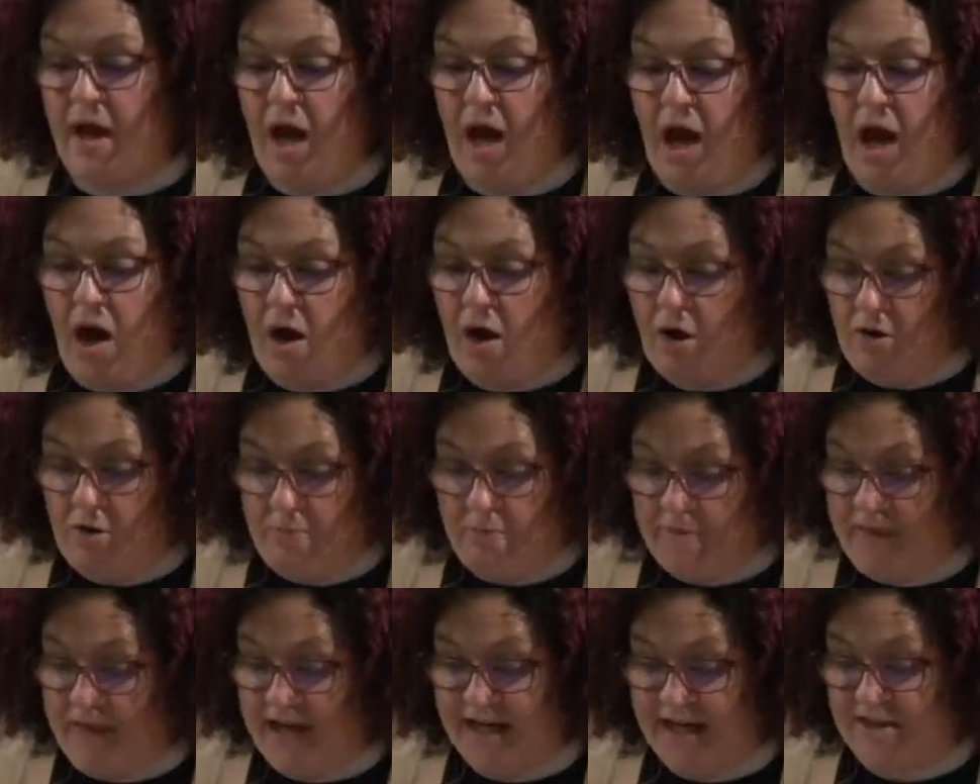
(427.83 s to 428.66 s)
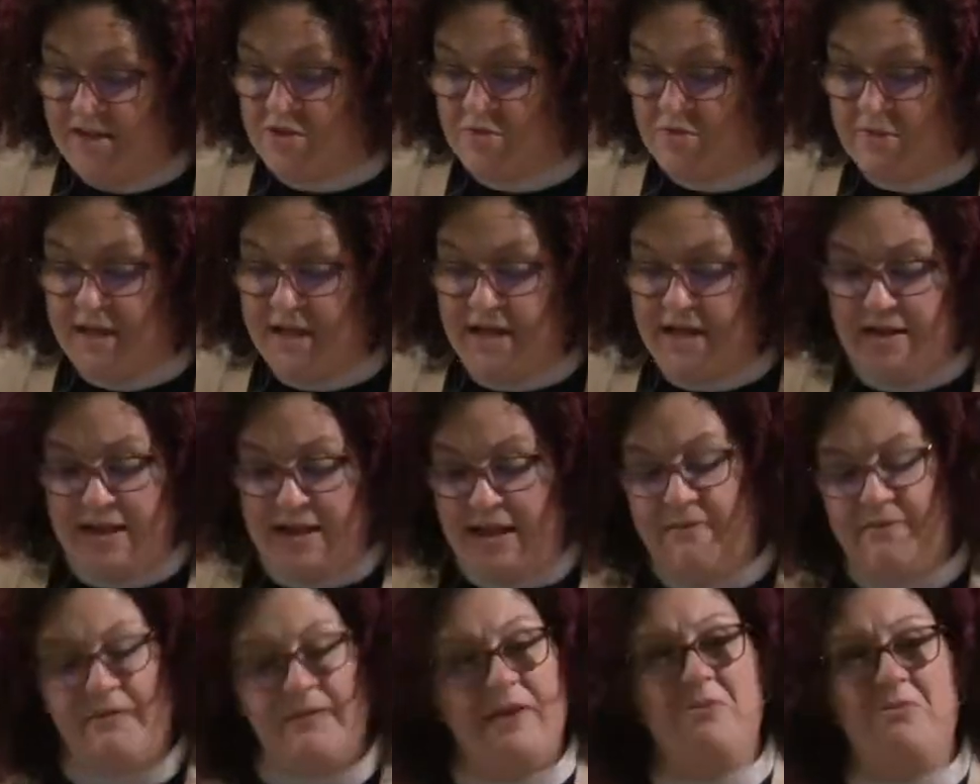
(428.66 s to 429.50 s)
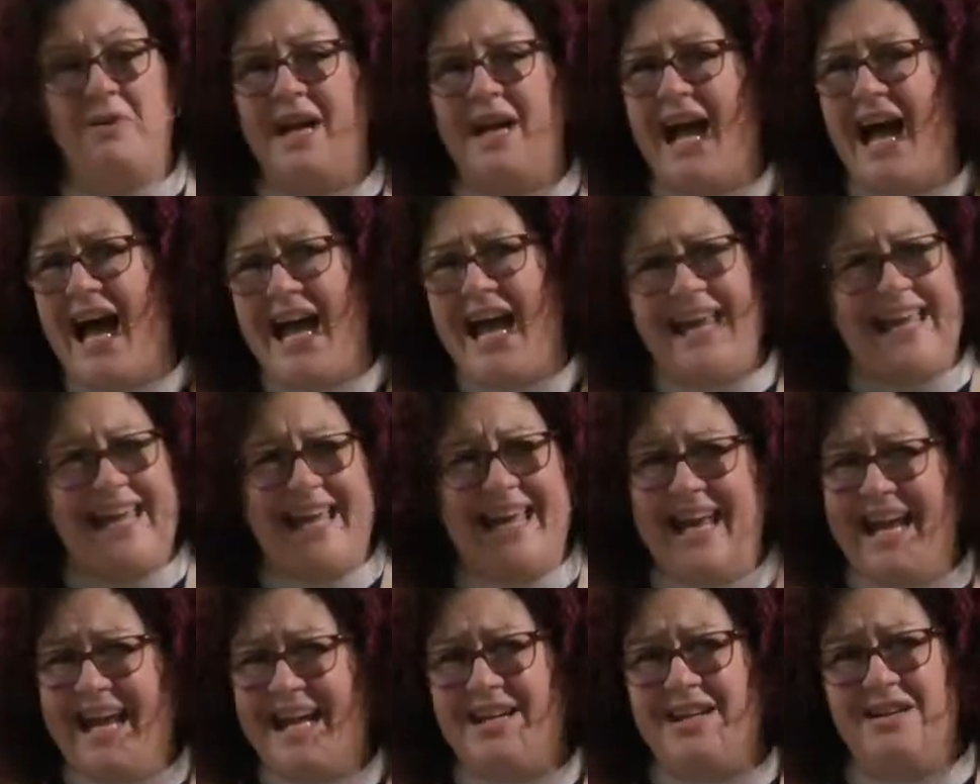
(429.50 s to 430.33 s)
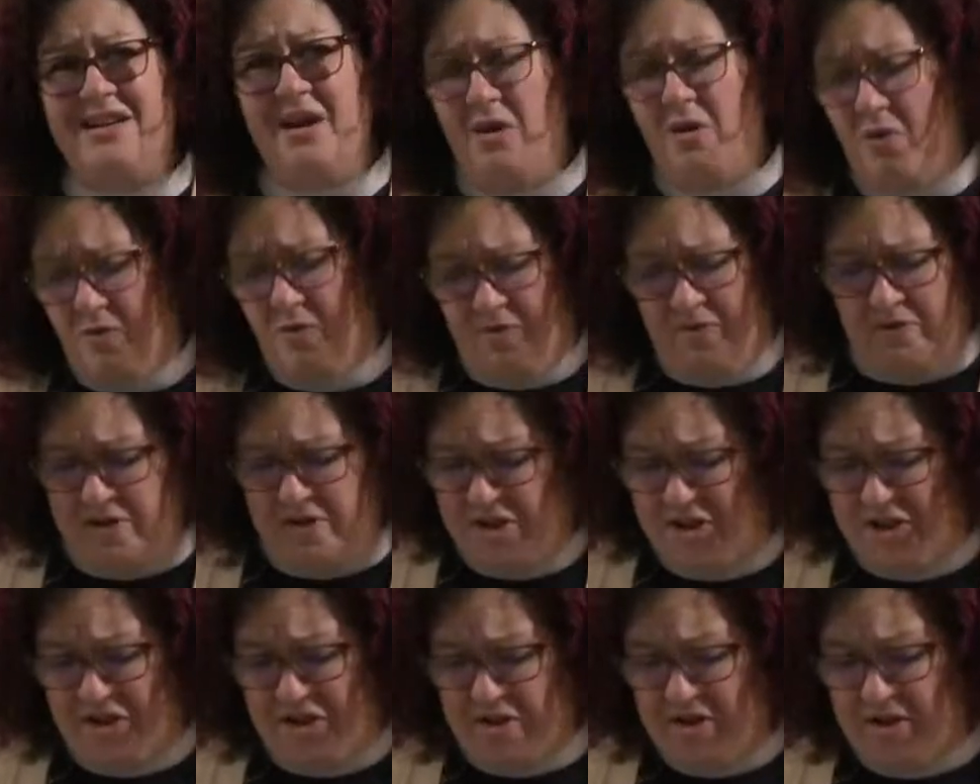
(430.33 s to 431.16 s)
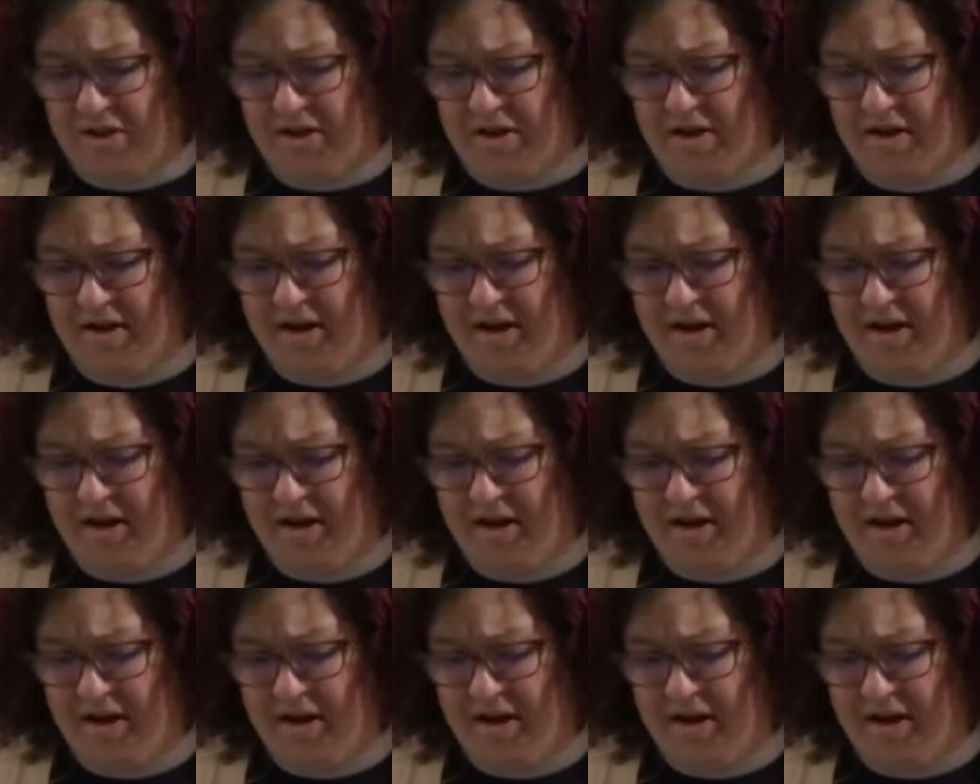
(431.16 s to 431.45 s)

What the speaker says: Hope that it's real even when I can't know for sure.